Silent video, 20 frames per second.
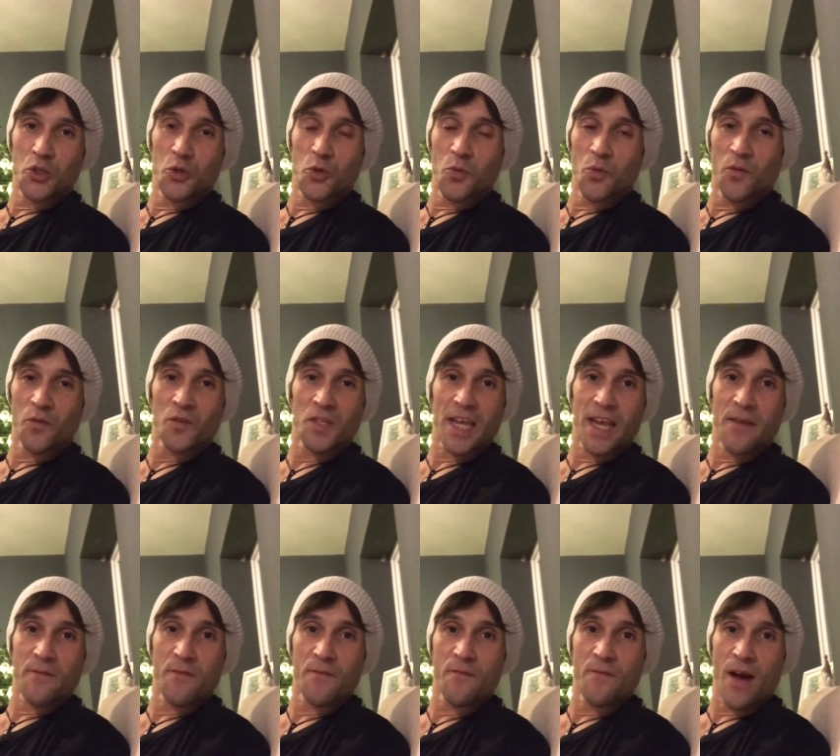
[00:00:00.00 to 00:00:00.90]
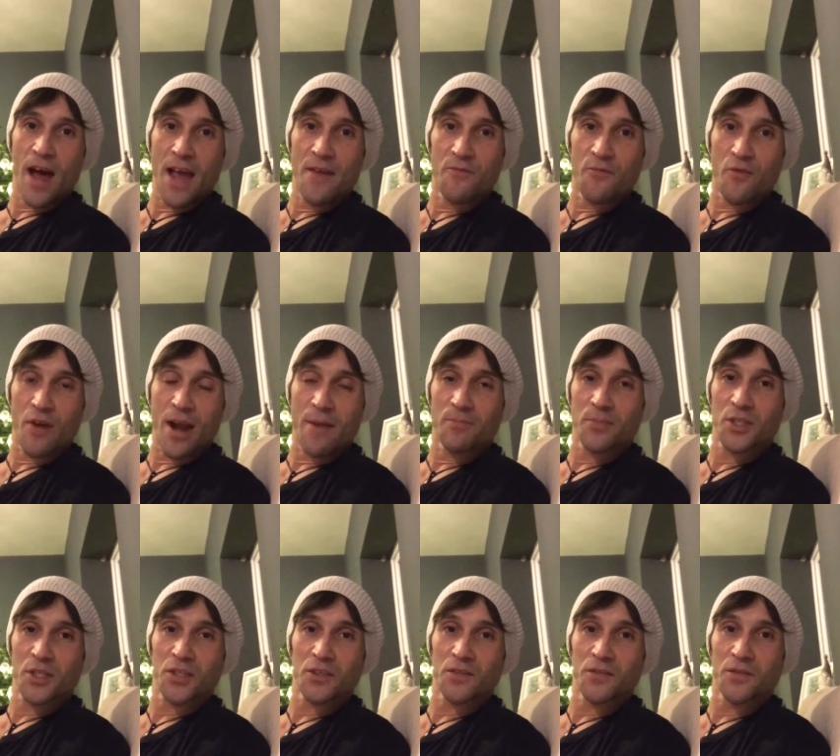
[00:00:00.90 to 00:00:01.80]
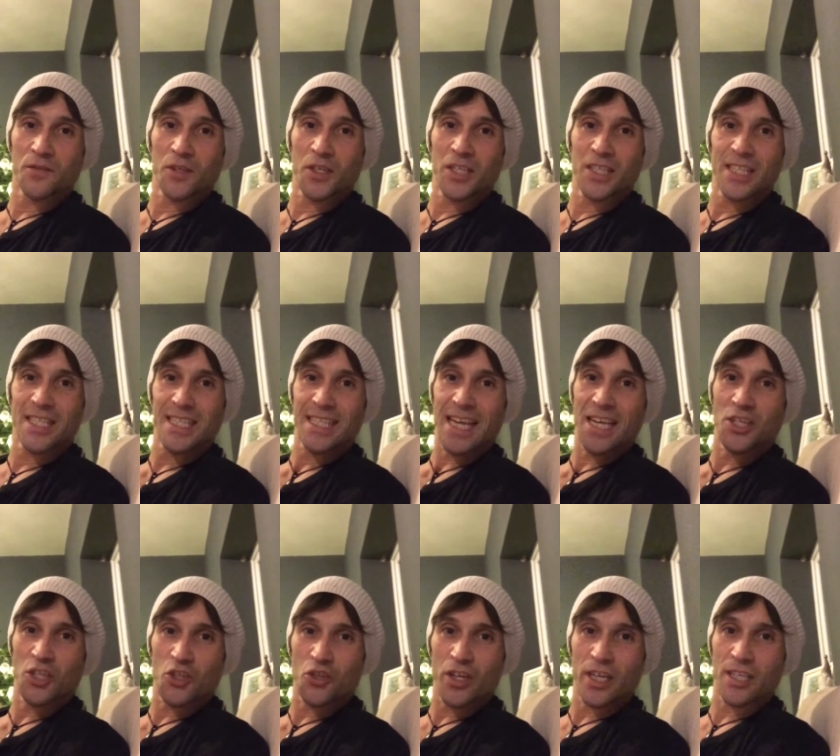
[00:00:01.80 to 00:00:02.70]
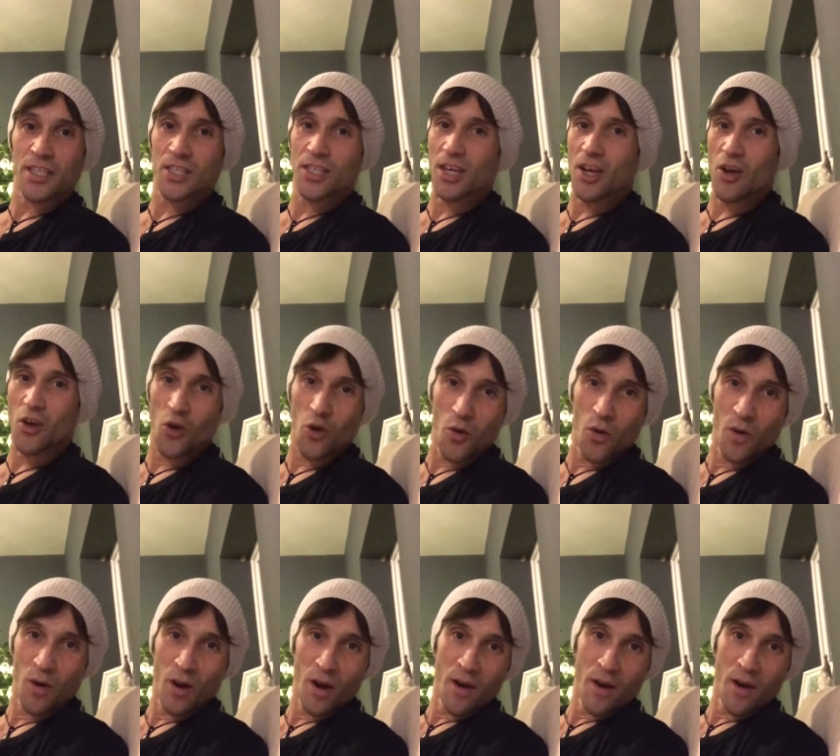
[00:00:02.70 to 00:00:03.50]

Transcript: say, 5 reps of concentric slow,